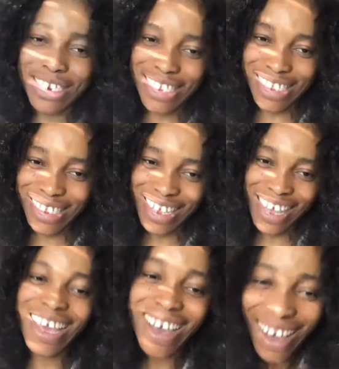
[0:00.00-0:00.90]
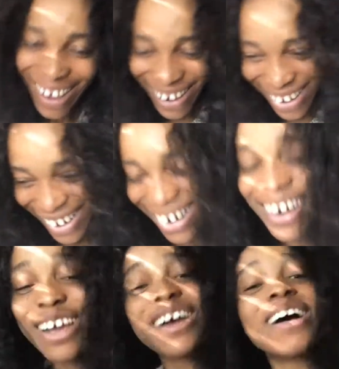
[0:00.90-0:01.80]
this.
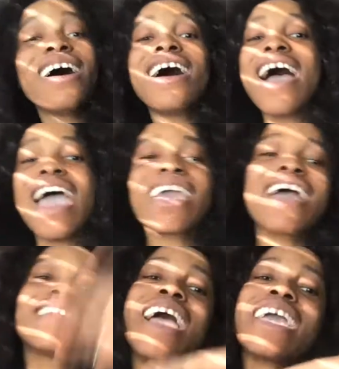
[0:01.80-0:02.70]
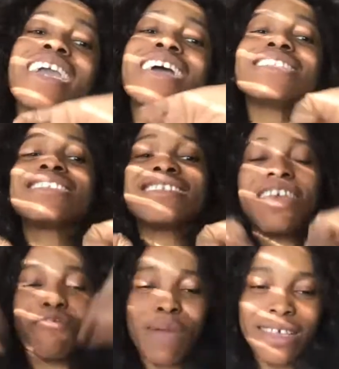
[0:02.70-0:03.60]
I can't
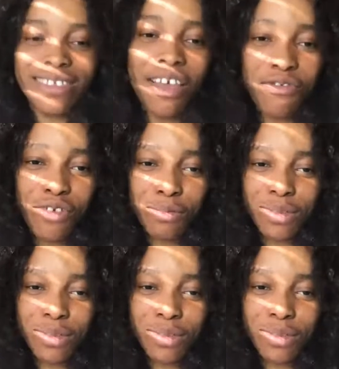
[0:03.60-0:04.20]
save myself from